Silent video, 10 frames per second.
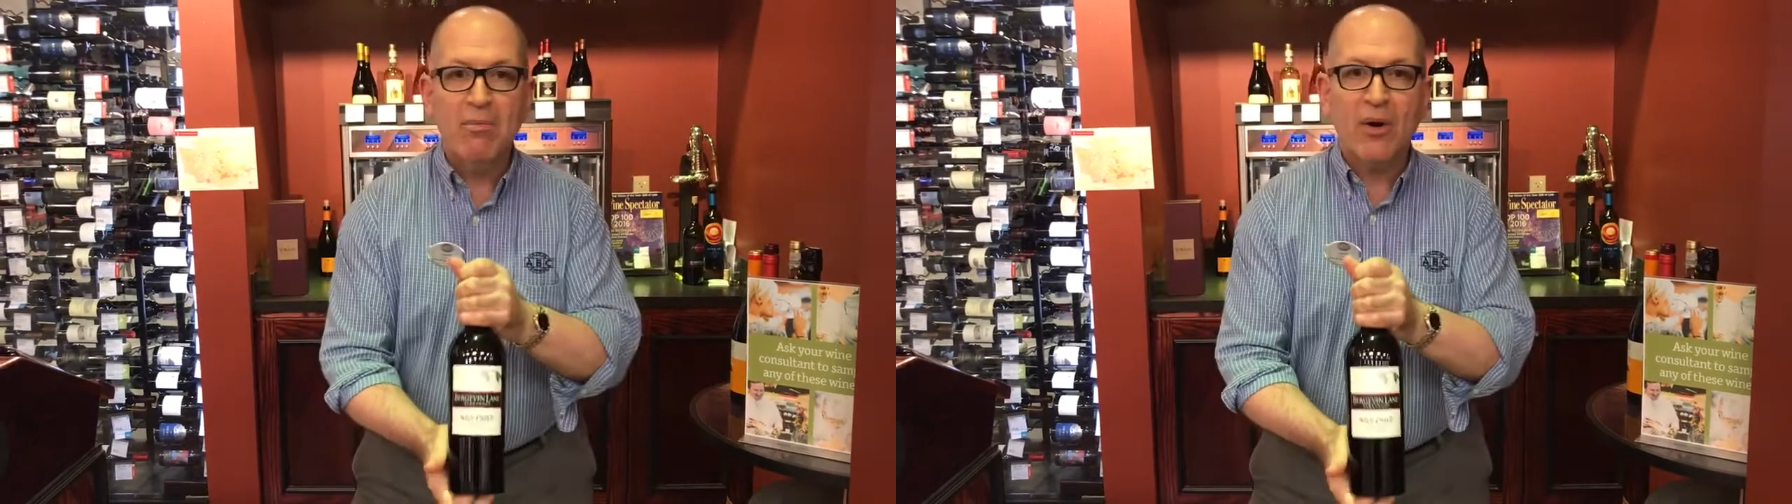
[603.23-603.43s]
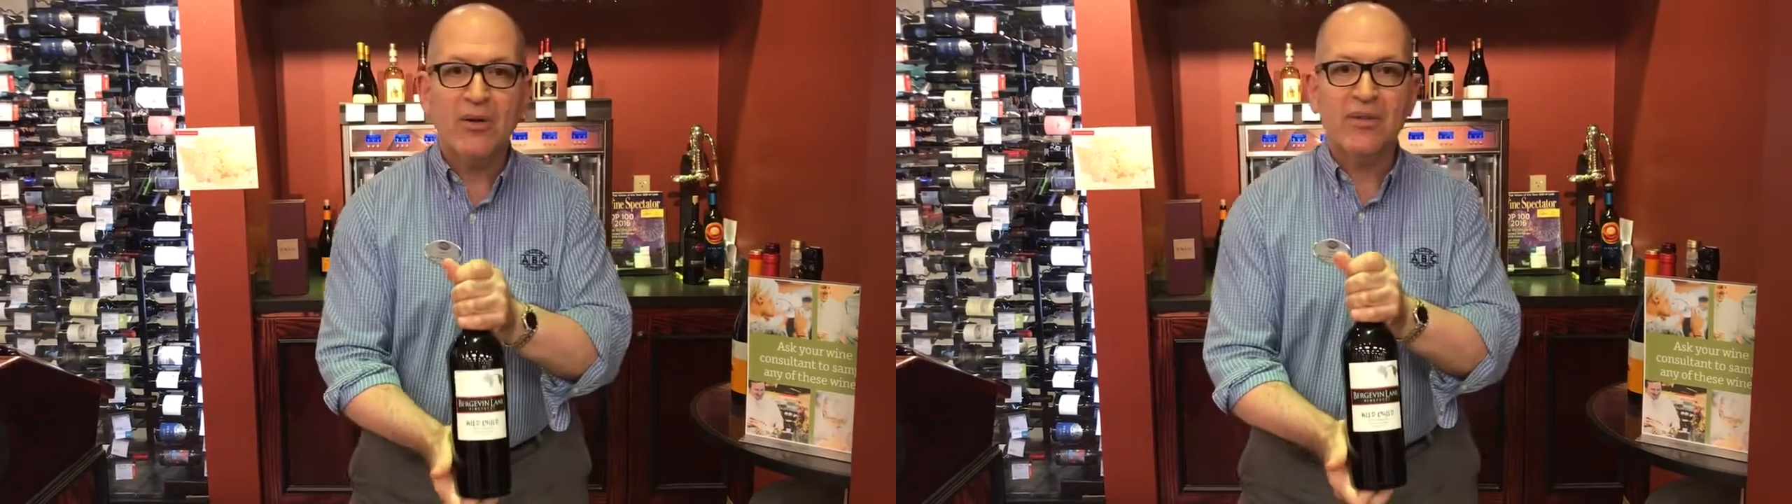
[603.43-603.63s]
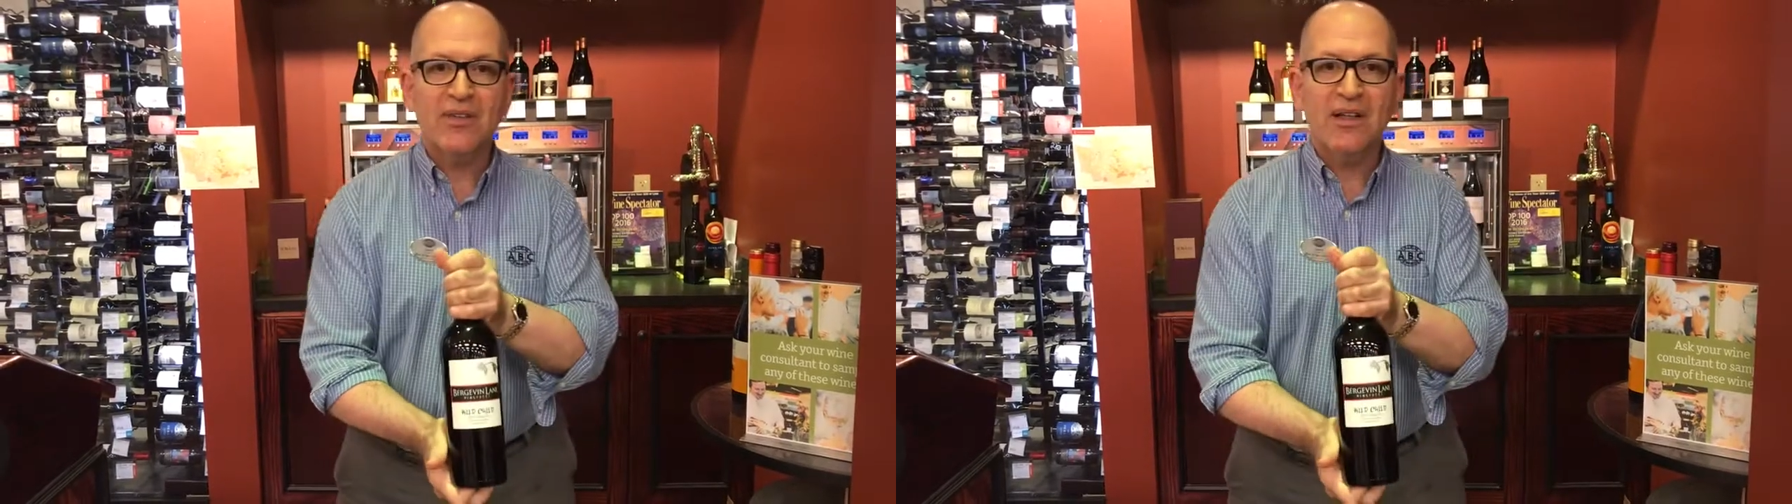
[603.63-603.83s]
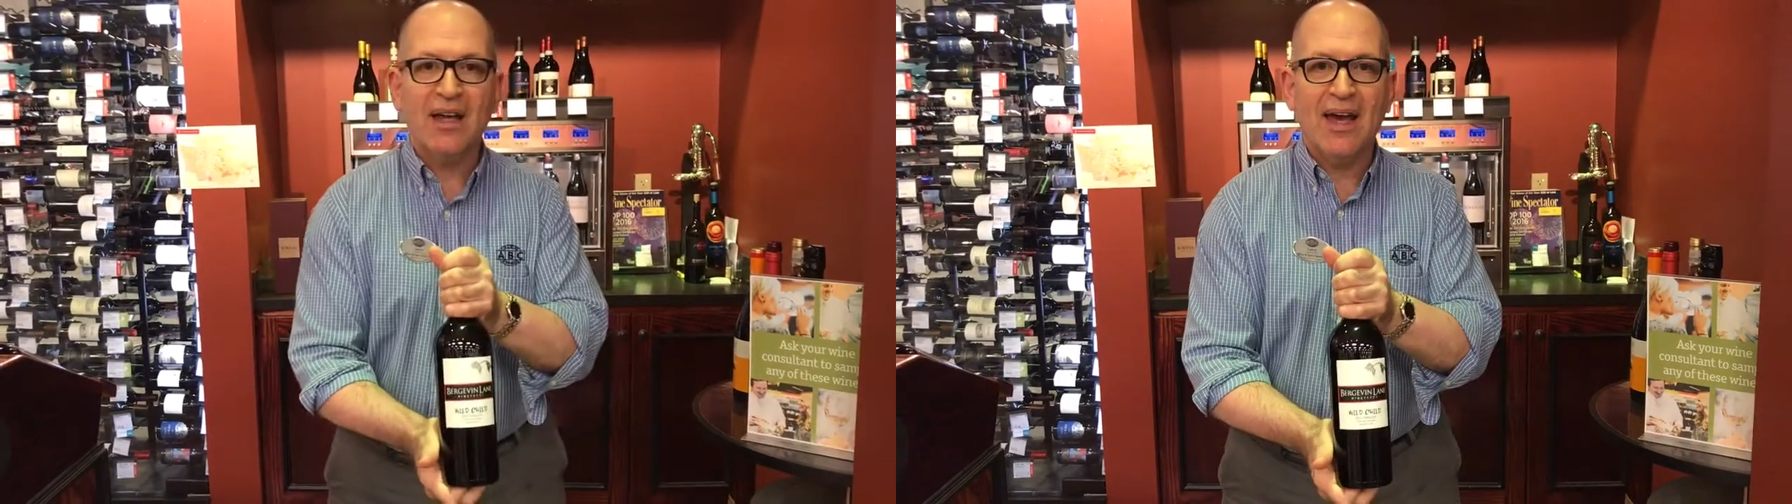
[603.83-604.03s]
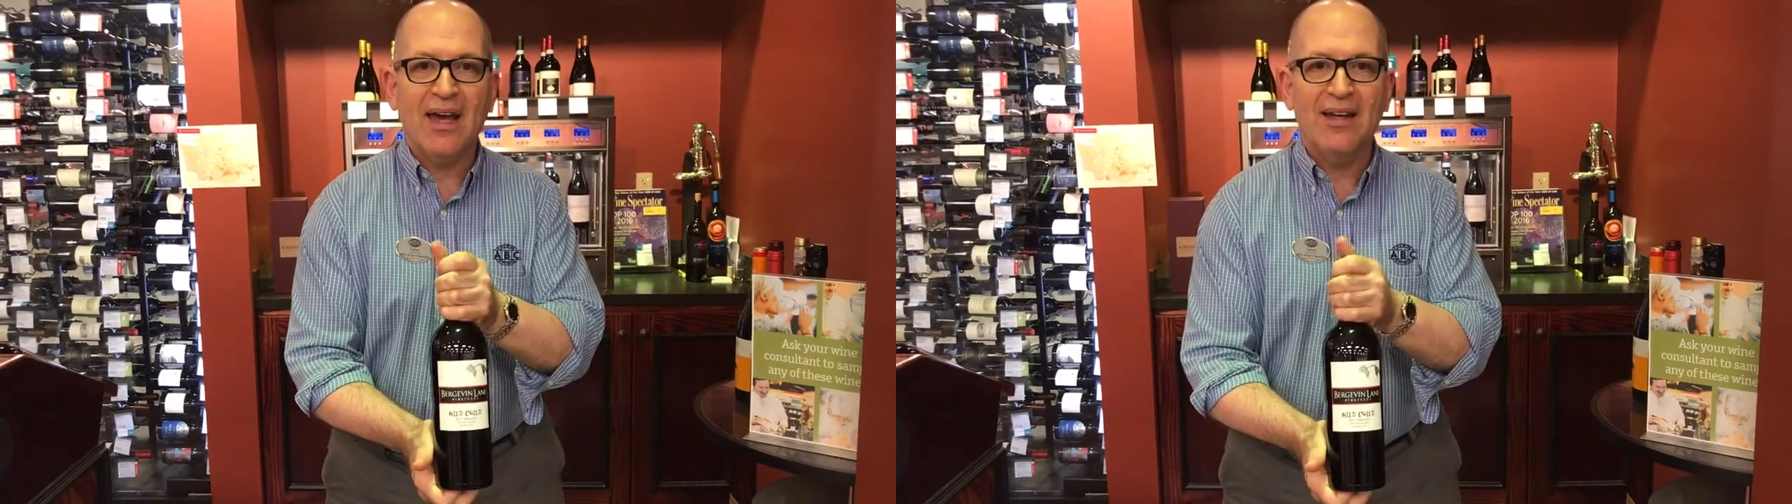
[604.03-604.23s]
Bergevin
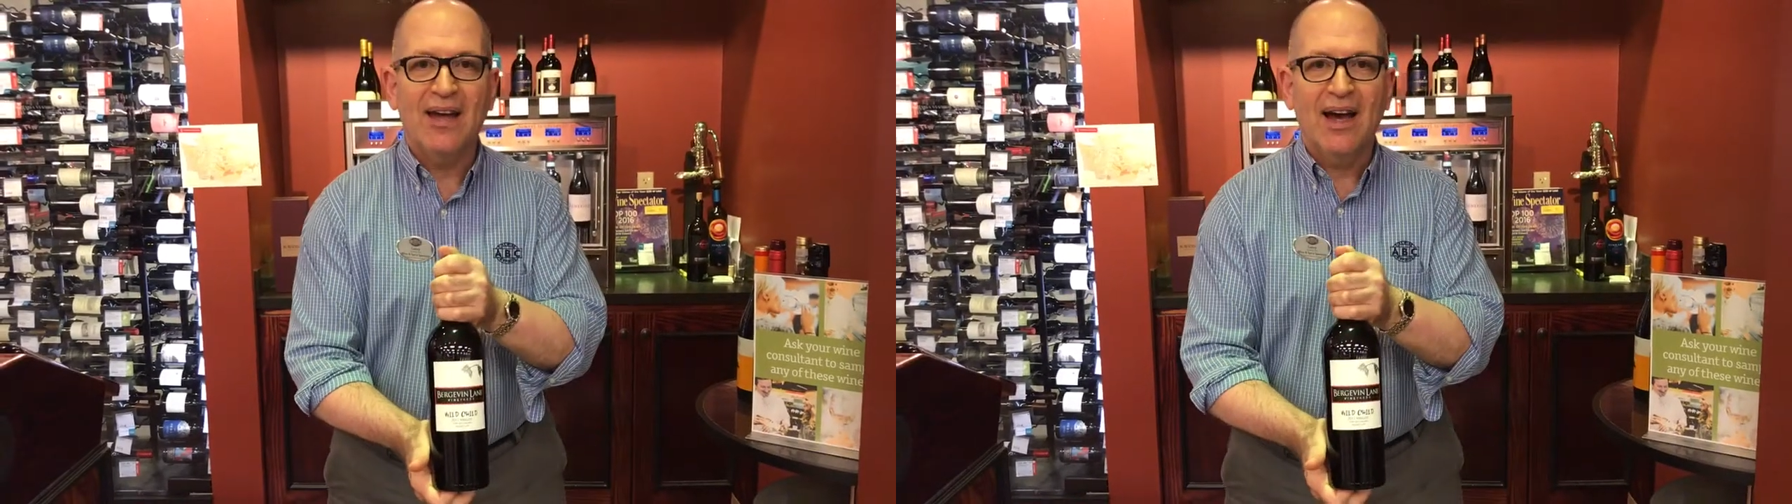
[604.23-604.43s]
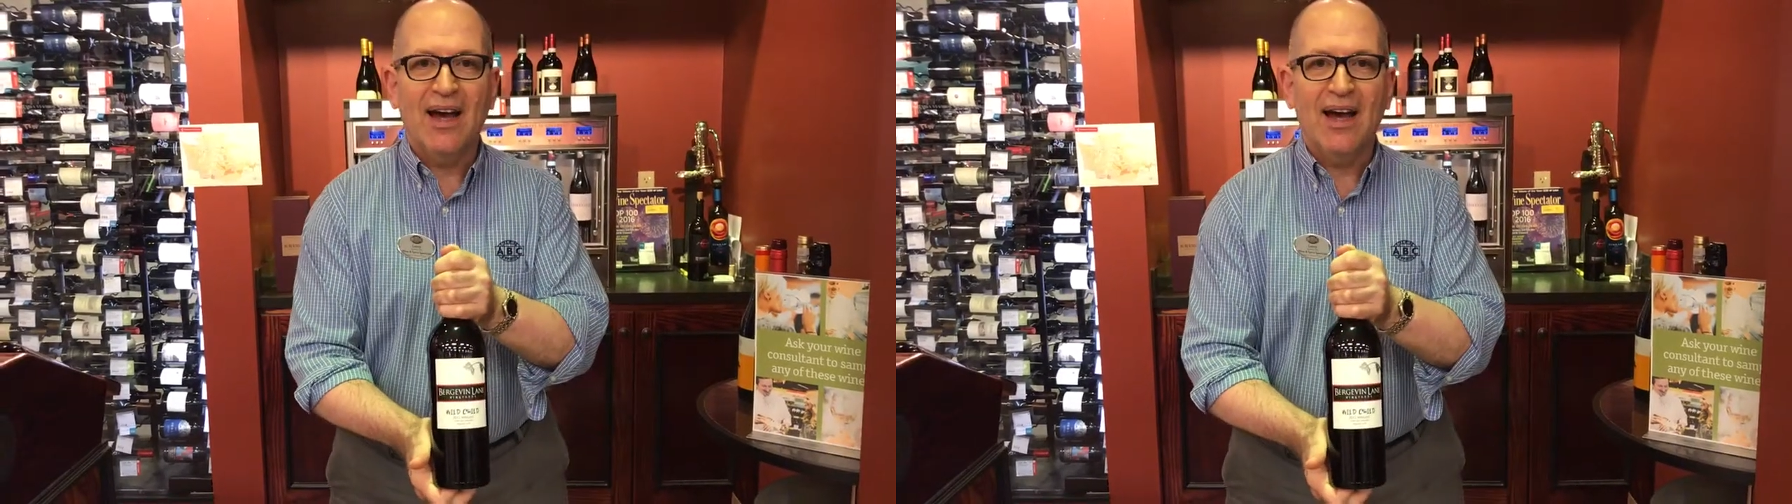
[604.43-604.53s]
Lane,